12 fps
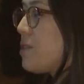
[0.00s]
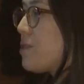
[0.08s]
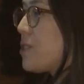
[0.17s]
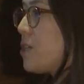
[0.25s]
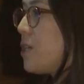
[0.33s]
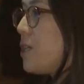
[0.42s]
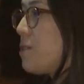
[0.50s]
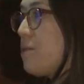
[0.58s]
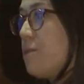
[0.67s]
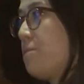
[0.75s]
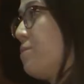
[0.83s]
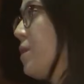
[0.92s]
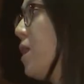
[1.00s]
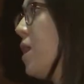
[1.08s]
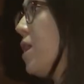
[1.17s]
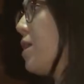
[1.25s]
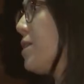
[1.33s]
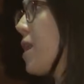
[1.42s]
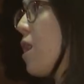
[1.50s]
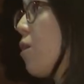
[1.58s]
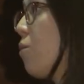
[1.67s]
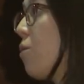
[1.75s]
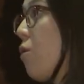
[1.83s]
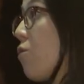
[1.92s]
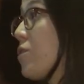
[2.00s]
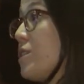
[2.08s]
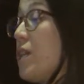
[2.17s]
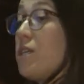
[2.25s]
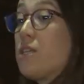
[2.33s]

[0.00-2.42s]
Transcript: have started now over 10